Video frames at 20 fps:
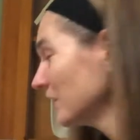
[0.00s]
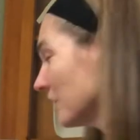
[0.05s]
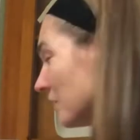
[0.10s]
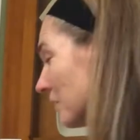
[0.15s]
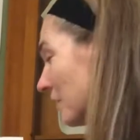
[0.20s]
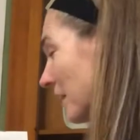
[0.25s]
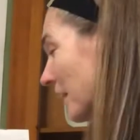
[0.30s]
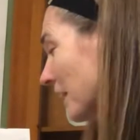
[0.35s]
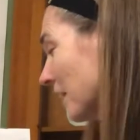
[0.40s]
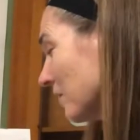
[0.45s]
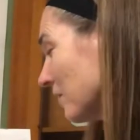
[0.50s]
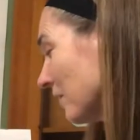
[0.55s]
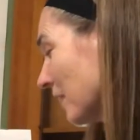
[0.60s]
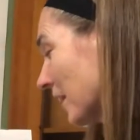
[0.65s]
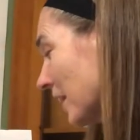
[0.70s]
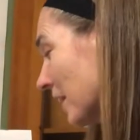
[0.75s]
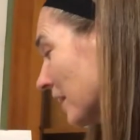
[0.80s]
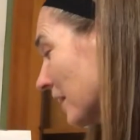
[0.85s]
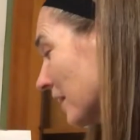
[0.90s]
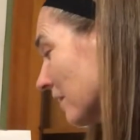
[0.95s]
right,
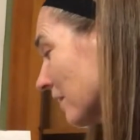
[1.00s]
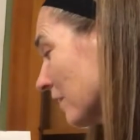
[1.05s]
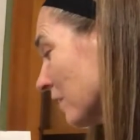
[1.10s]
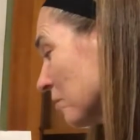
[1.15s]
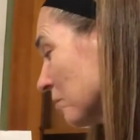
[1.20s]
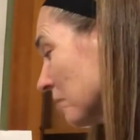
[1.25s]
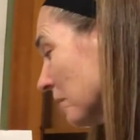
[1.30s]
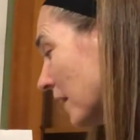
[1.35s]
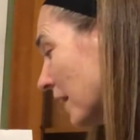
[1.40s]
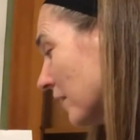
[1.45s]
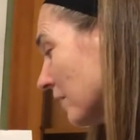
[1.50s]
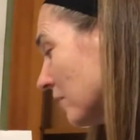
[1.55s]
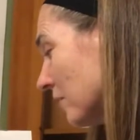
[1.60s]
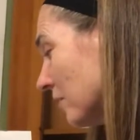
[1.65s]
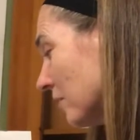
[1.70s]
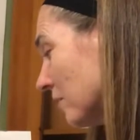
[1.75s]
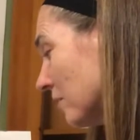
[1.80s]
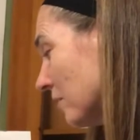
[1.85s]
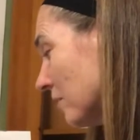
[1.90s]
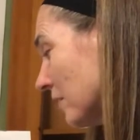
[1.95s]
make Gus the plus.
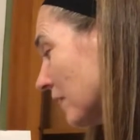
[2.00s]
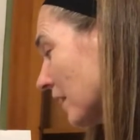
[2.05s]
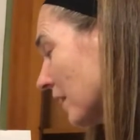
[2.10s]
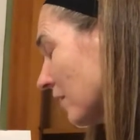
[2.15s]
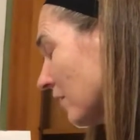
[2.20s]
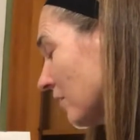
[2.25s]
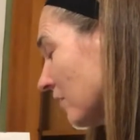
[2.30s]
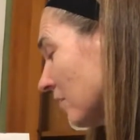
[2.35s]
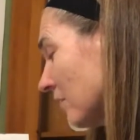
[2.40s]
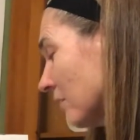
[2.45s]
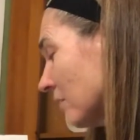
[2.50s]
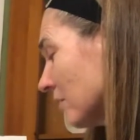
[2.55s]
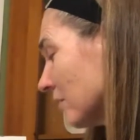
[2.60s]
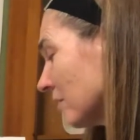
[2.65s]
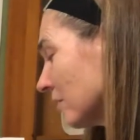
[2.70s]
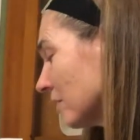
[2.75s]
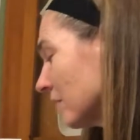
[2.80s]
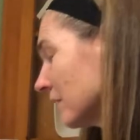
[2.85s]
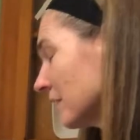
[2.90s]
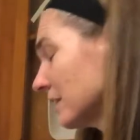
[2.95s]
You do that
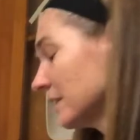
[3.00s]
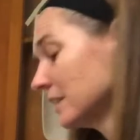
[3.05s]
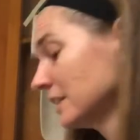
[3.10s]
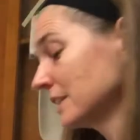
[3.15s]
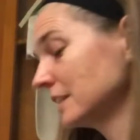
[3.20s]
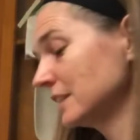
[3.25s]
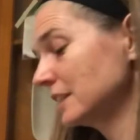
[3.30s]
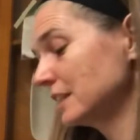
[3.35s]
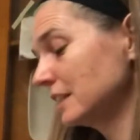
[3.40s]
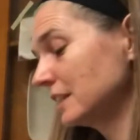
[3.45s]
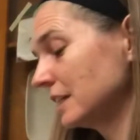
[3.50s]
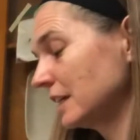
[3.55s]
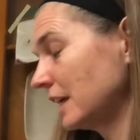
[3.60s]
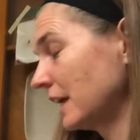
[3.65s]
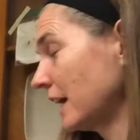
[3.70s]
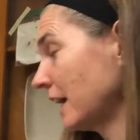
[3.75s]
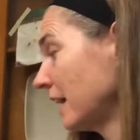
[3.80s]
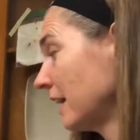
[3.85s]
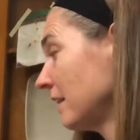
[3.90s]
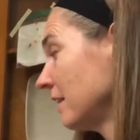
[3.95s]
too.
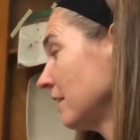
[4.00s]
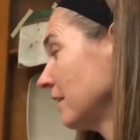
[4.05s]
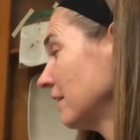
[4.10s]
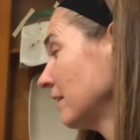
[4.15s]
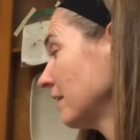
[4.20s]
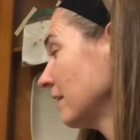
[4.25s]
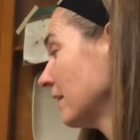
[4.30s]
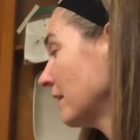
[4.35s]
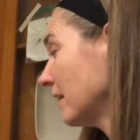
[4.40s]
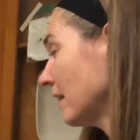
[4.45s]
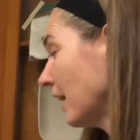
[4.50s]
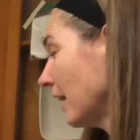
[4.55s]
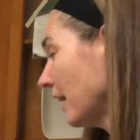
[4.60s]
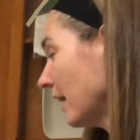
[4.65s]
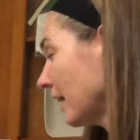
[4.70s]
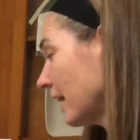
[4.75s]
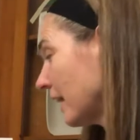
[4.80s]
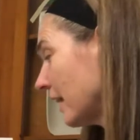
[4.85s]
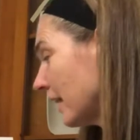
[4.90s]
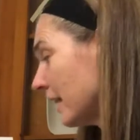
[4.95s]
And
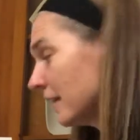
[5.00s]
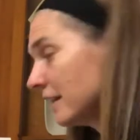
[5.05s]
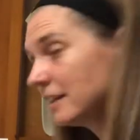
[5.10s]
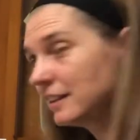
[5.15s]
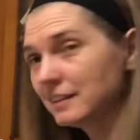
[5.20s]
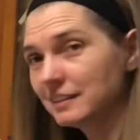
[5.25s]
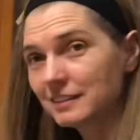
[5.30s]
then,